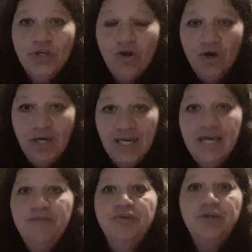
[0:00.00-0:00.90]
you go to
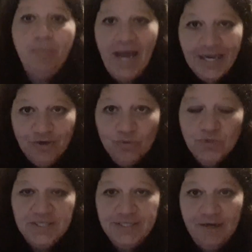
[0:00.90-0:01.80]
leave and you're packing all
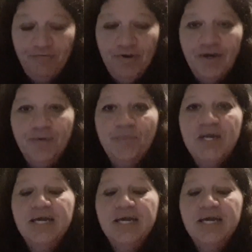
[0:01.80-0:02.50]
the stuff up,